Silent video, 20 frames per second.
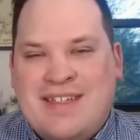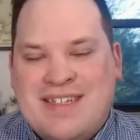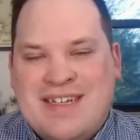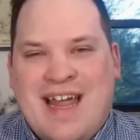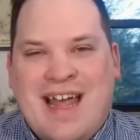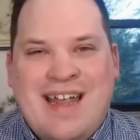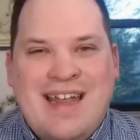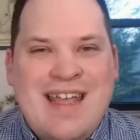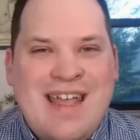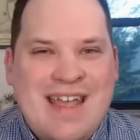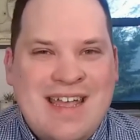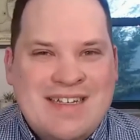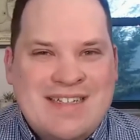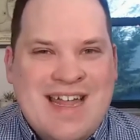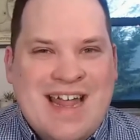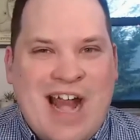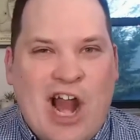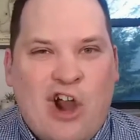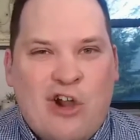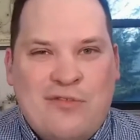it's not
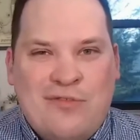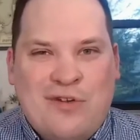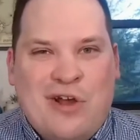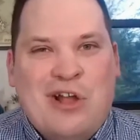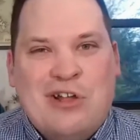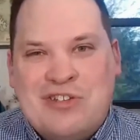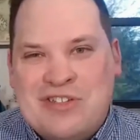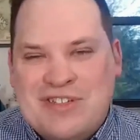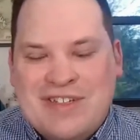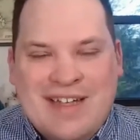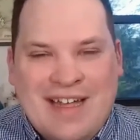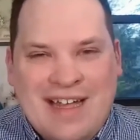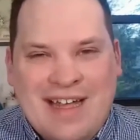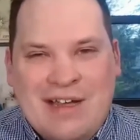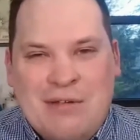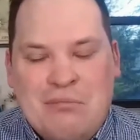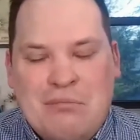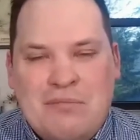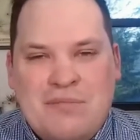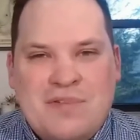it's not our fault
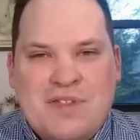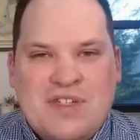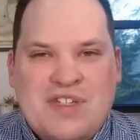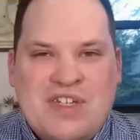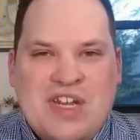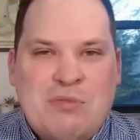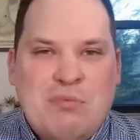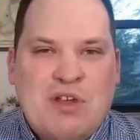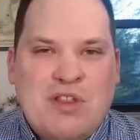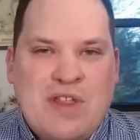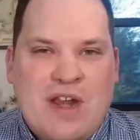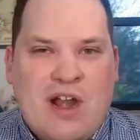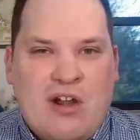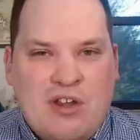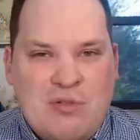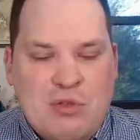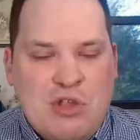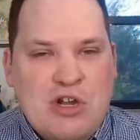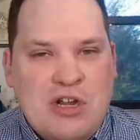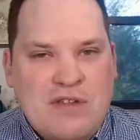um, the stigma that our
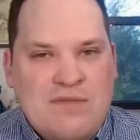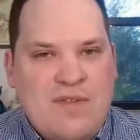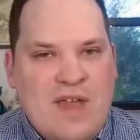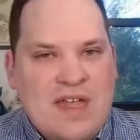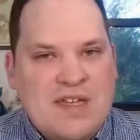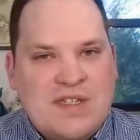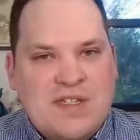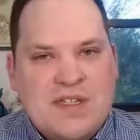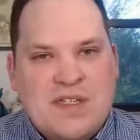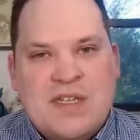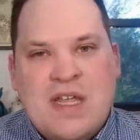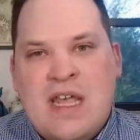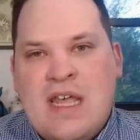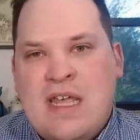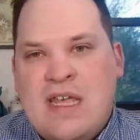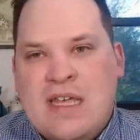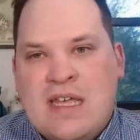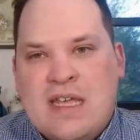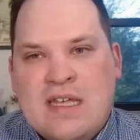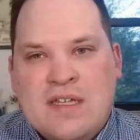community faces
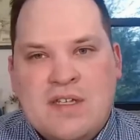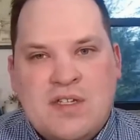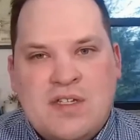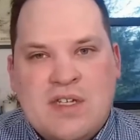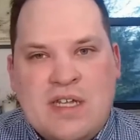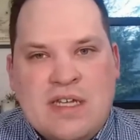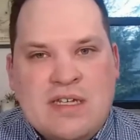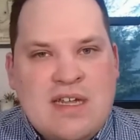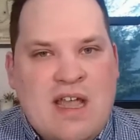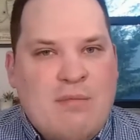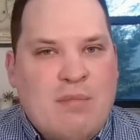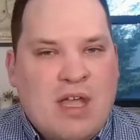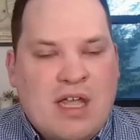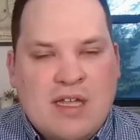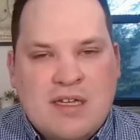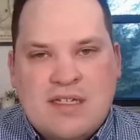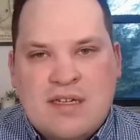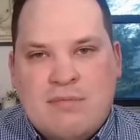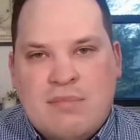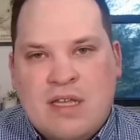is
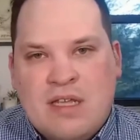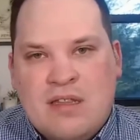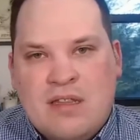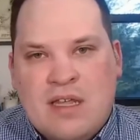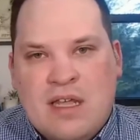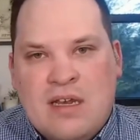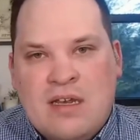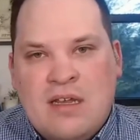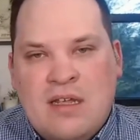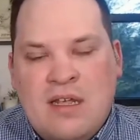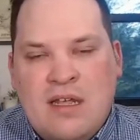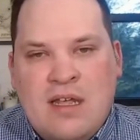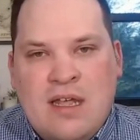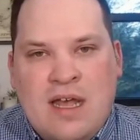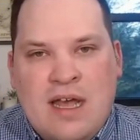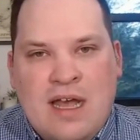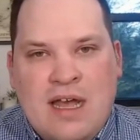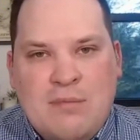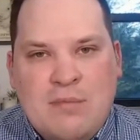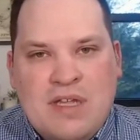endemic it's something that
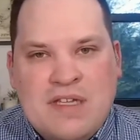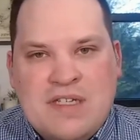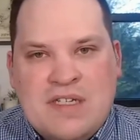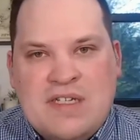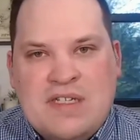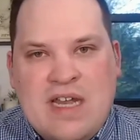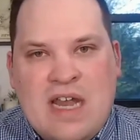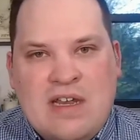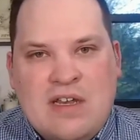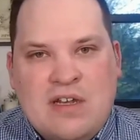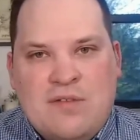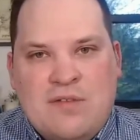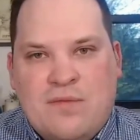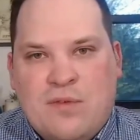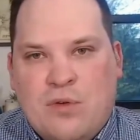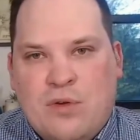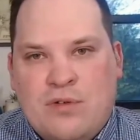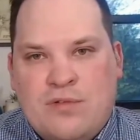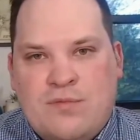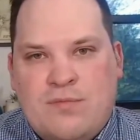um, has extended
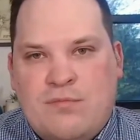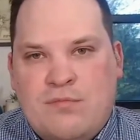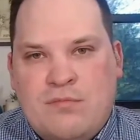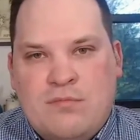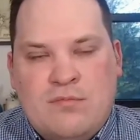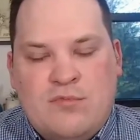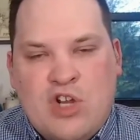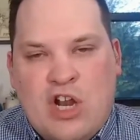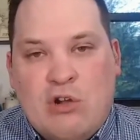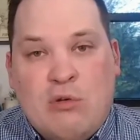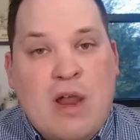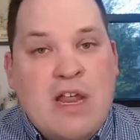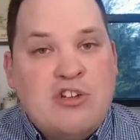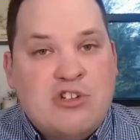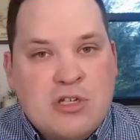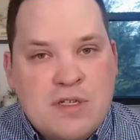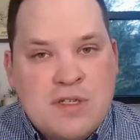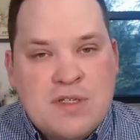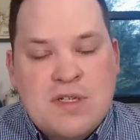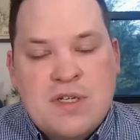for
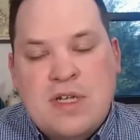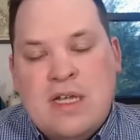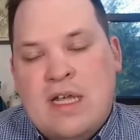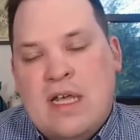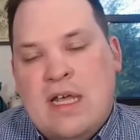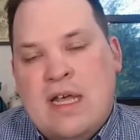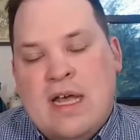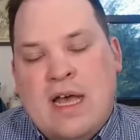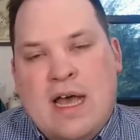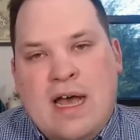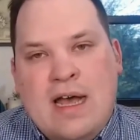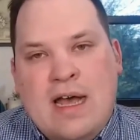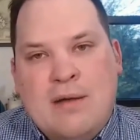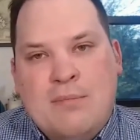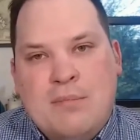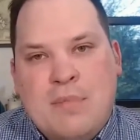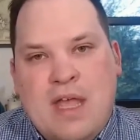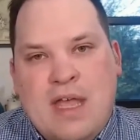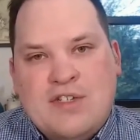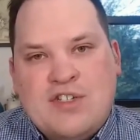generations
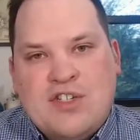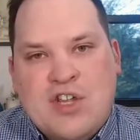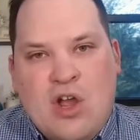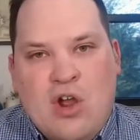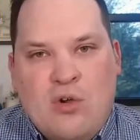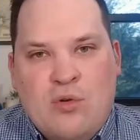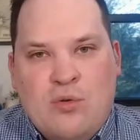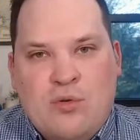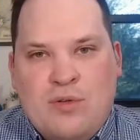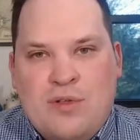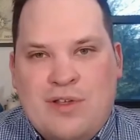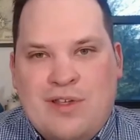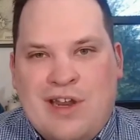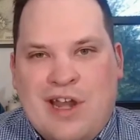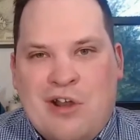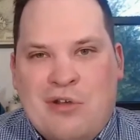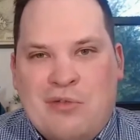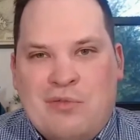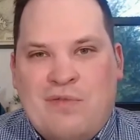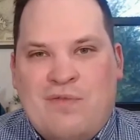um, and so,
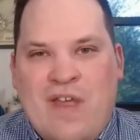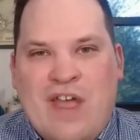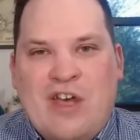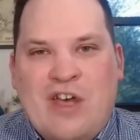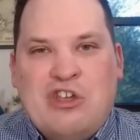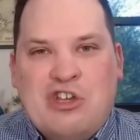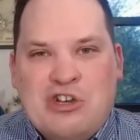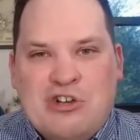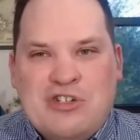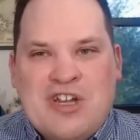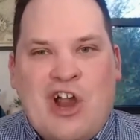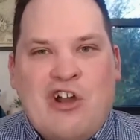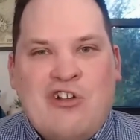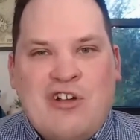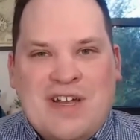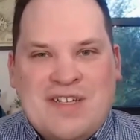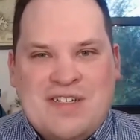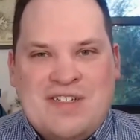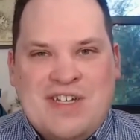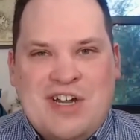you know, failures
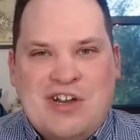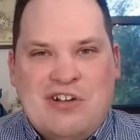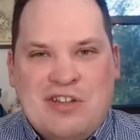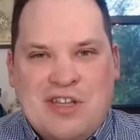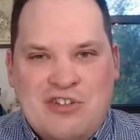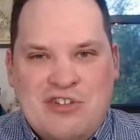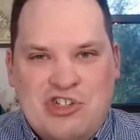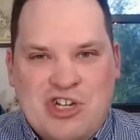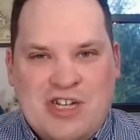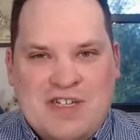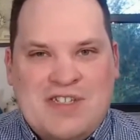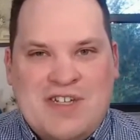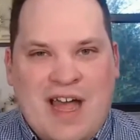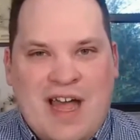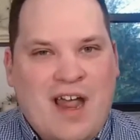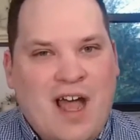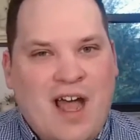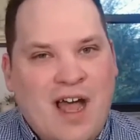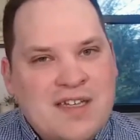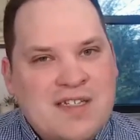aren't necessarily just
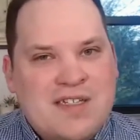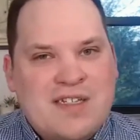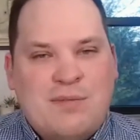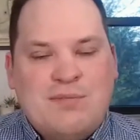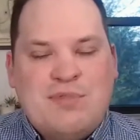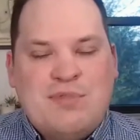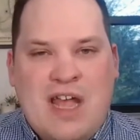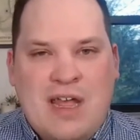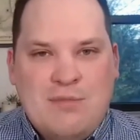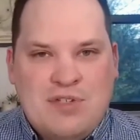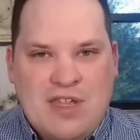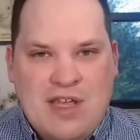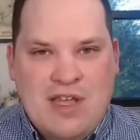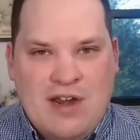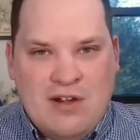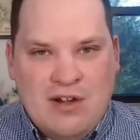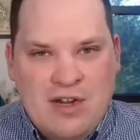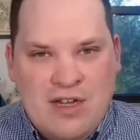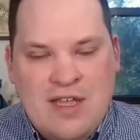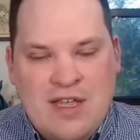on us. Sometimes
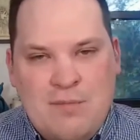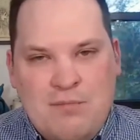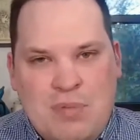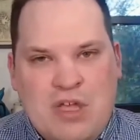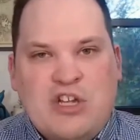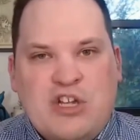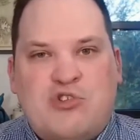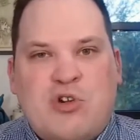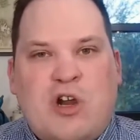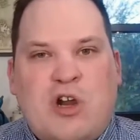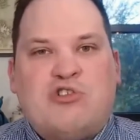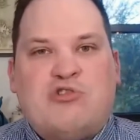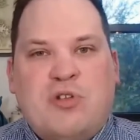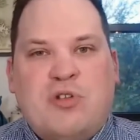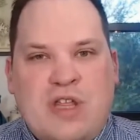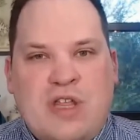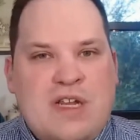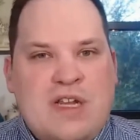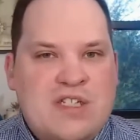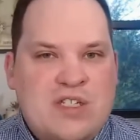they're big
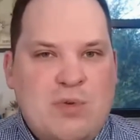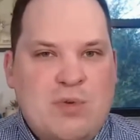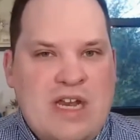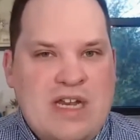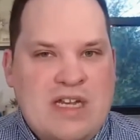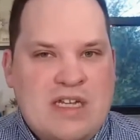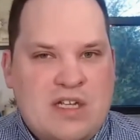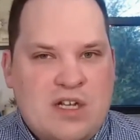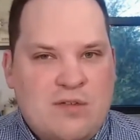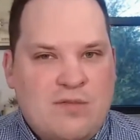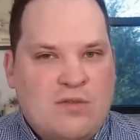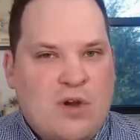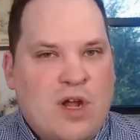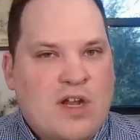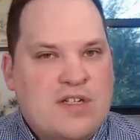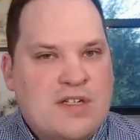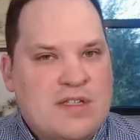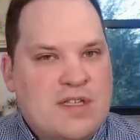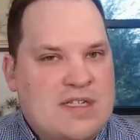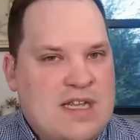structural things that we need to
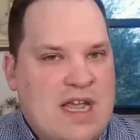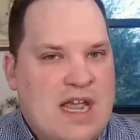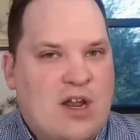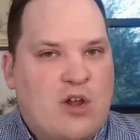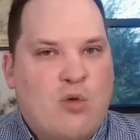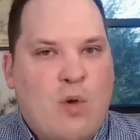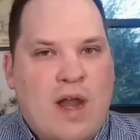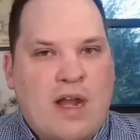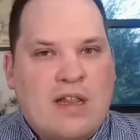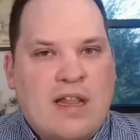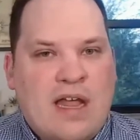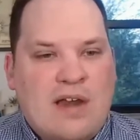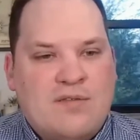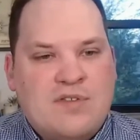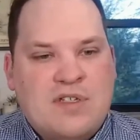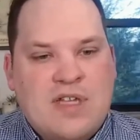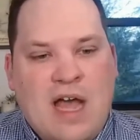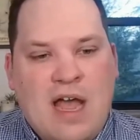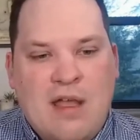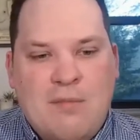confront and that take quite a
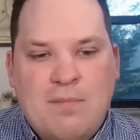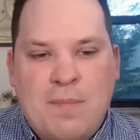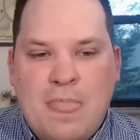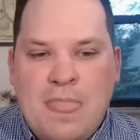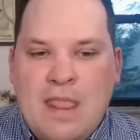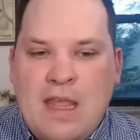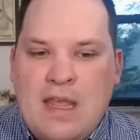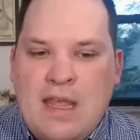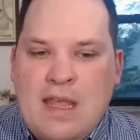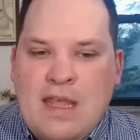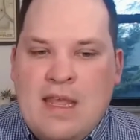lot of time.